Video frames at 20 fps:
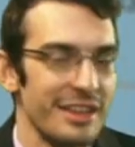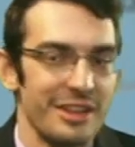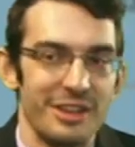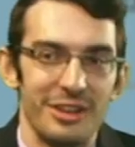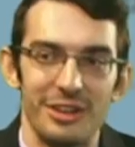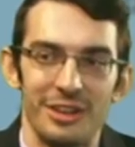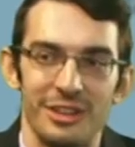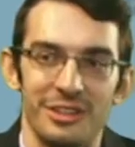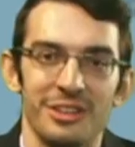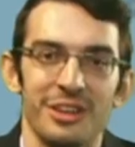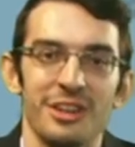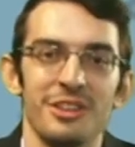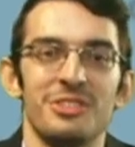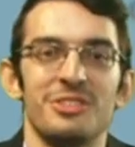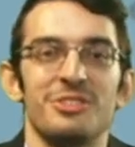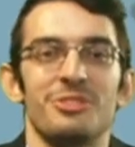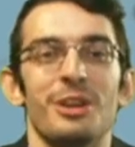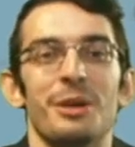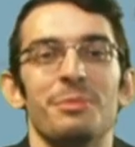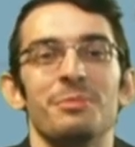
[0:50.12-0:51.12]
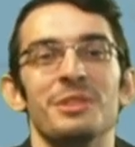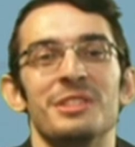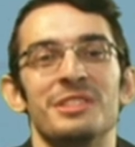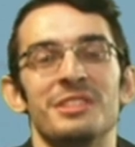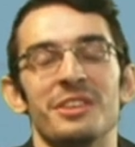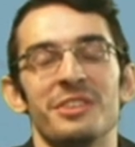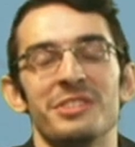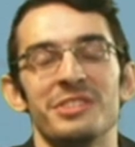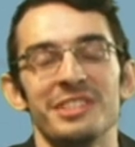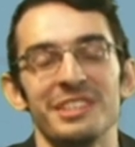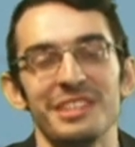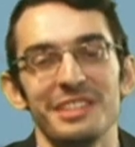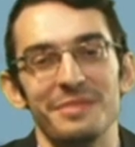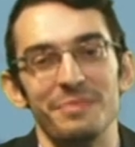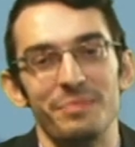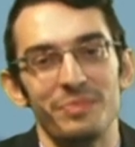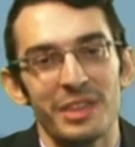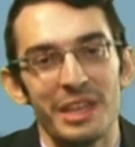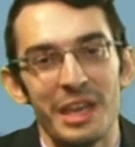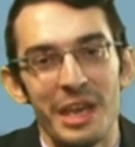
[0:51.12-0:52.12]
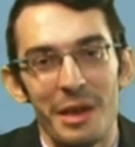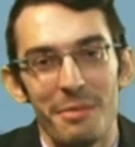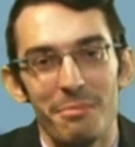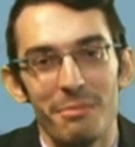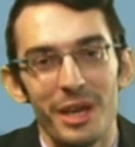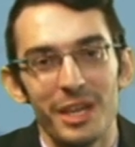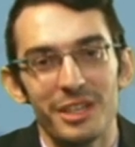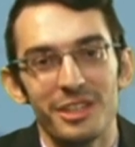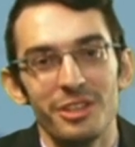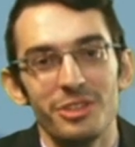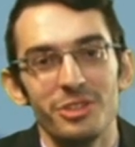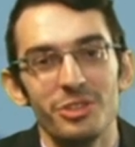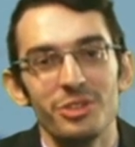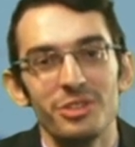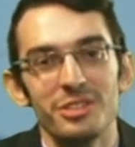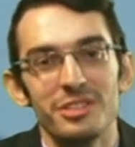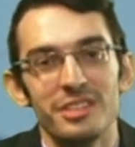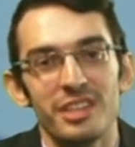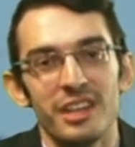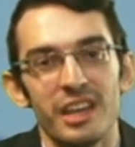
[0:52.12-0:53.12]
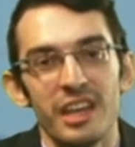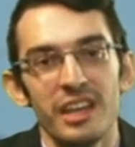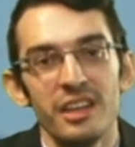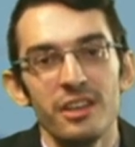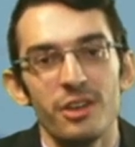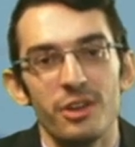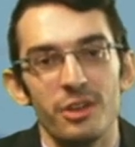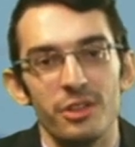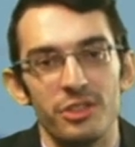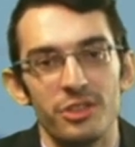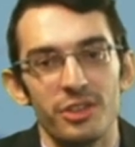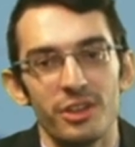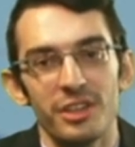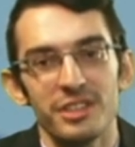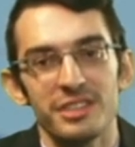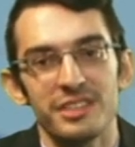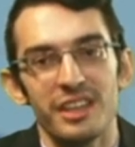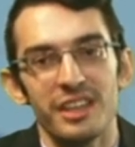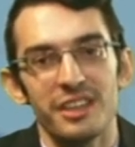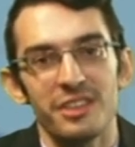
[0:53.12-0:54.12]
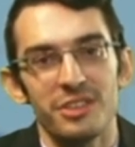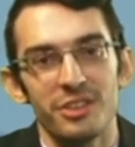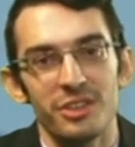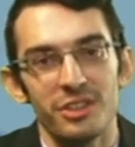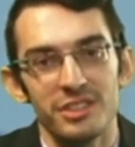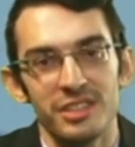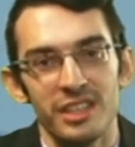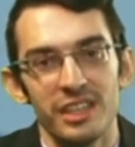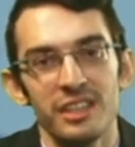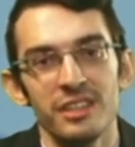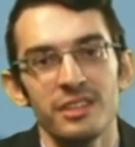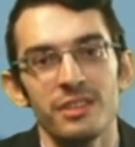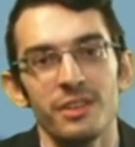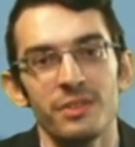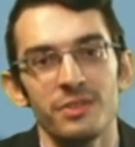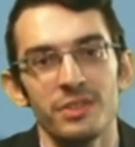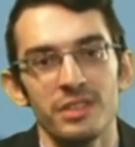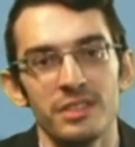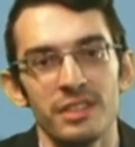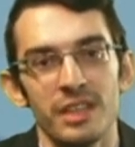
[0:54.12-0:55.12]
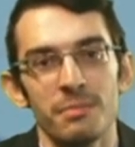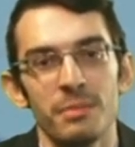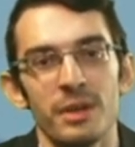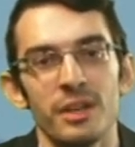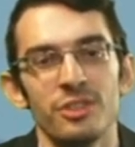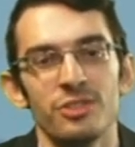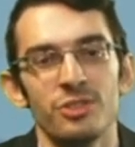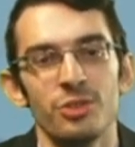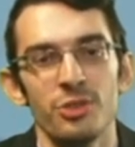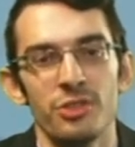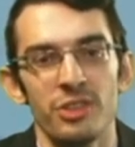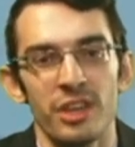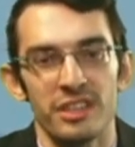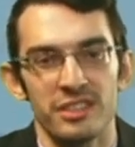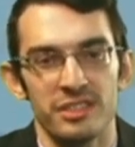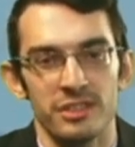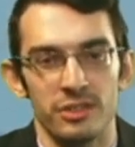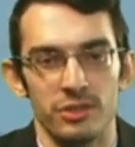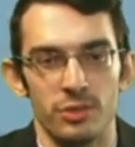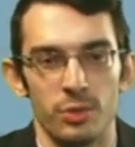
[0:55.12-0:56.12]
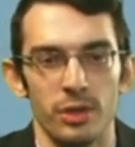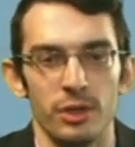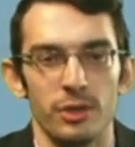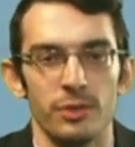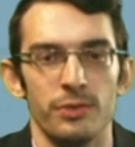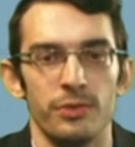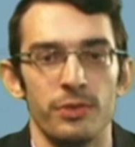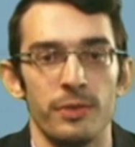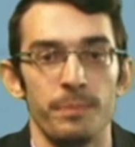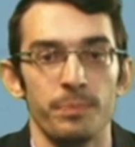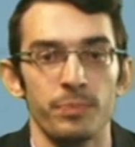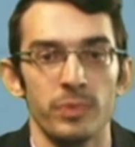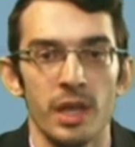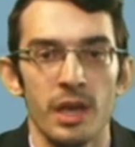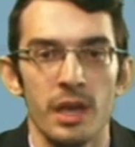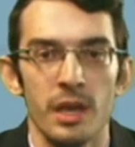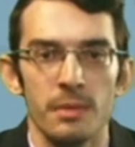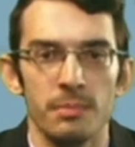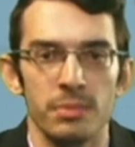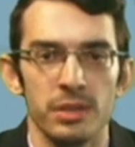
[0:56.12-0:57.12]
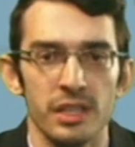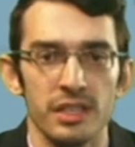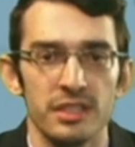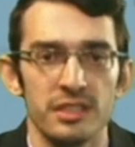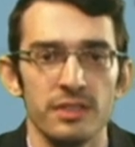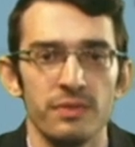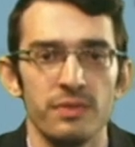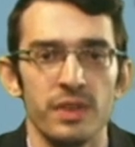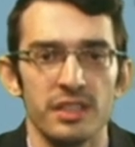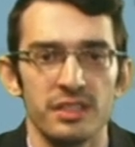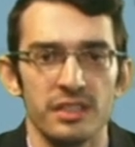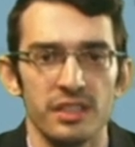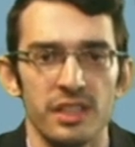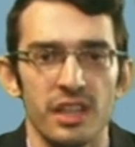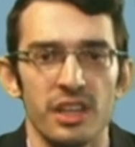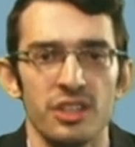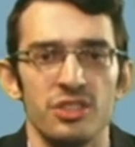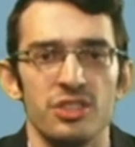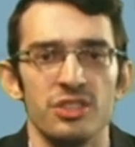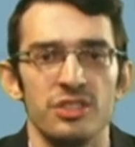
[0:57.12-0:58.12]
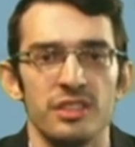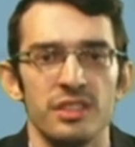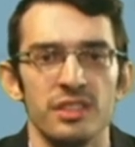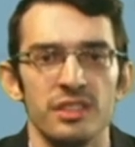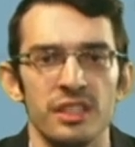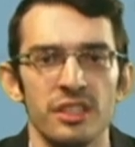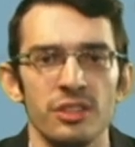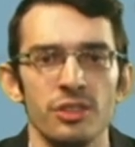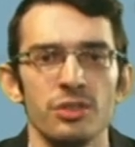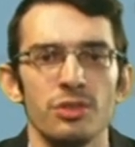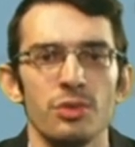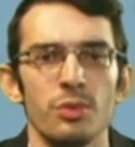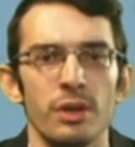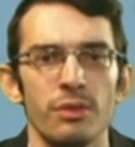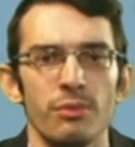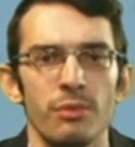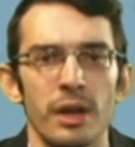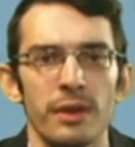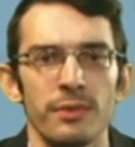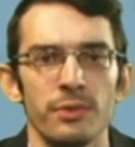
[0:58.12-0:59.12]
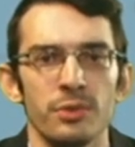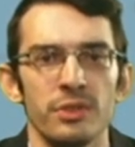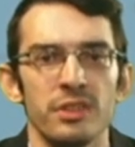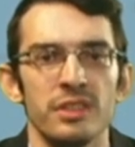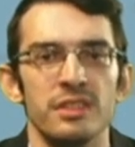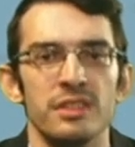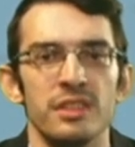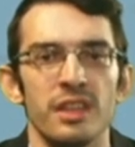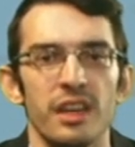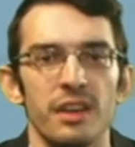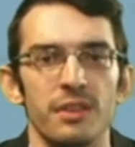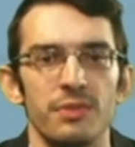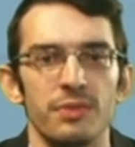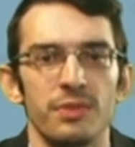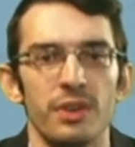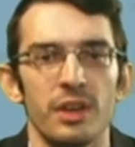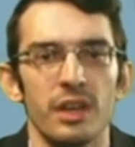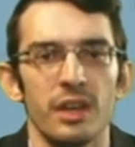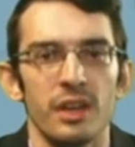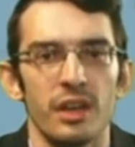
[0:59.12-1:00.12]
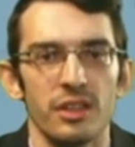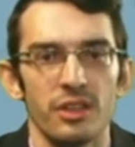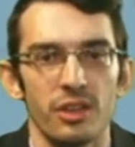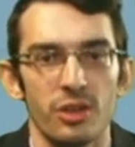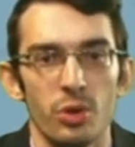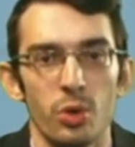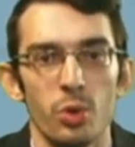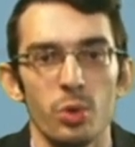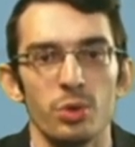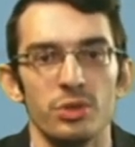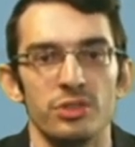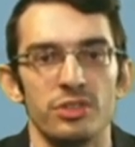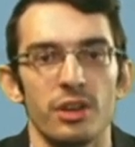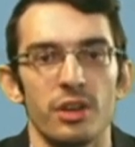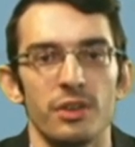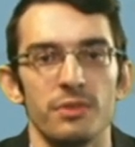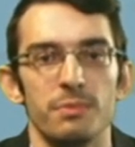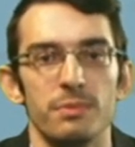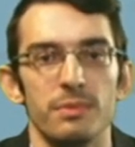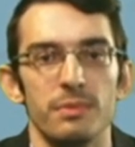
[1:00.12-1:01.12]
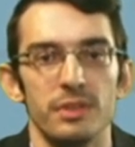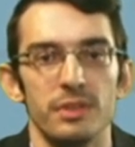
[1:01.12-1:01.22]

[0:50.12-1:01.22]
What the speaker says: All right, guys, strap yourselves in. Making news today on Thursday, 13th of December, 2012. Police investigations continue to unravel the death and the cause of